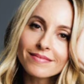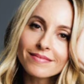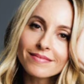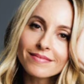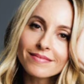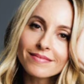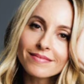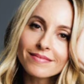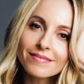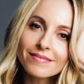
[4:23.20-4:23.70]

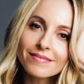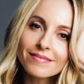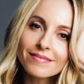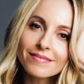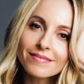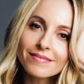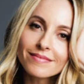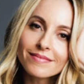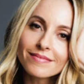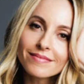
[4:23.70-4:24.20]

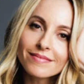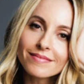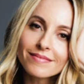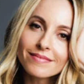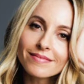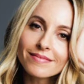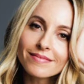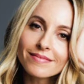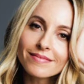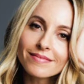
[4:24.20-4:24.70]

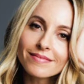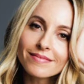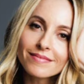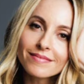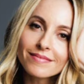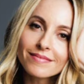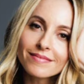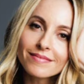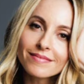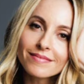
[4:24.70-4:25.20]

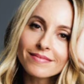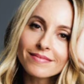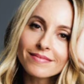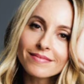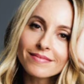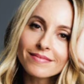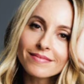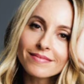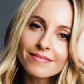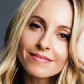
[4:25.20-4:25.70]

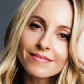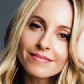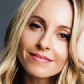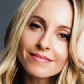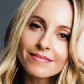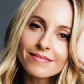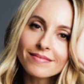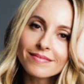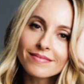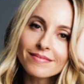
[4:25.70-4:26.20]

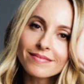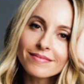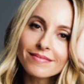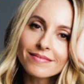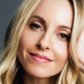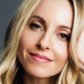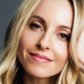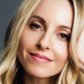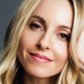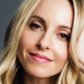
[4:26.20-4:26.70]

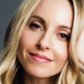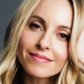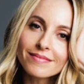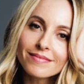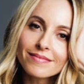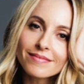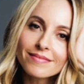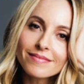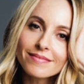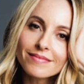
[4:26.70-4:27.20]

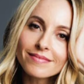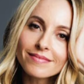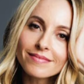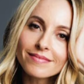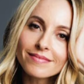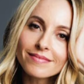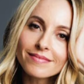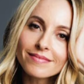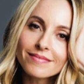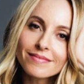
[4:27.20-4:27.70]

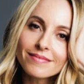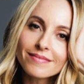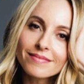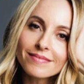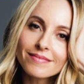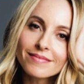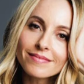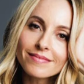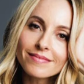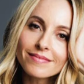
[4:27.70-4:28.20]

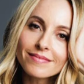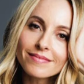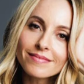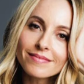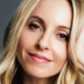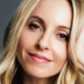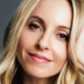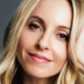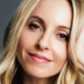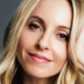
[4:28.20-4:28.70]

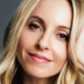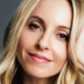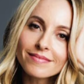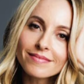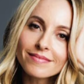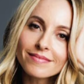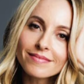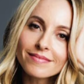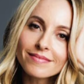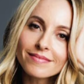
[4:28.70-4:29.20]

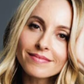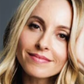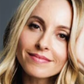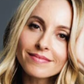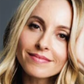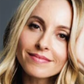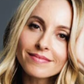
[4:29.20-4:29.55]
The face doesn't move, so there is nothing to read.